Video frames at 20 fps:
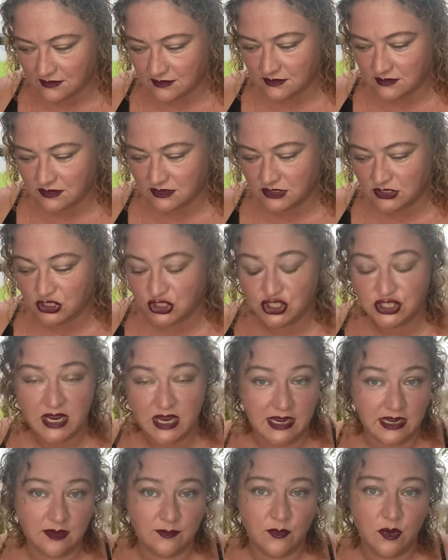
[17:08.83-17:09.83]
to
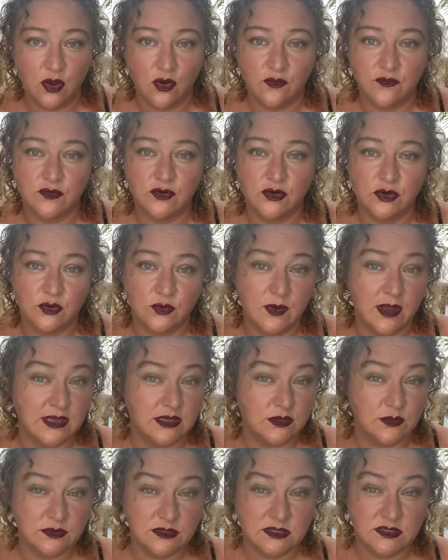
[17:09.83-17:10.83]
shame over who I
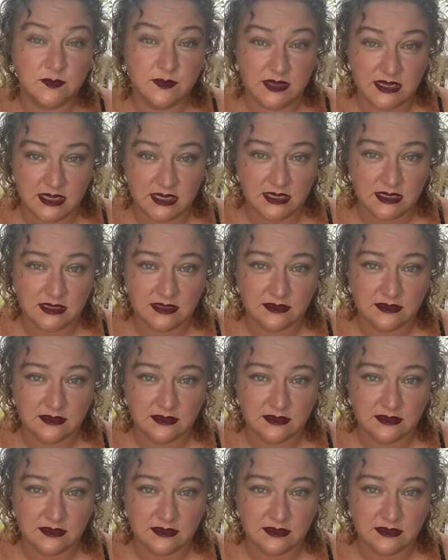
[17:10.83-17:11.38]
used to be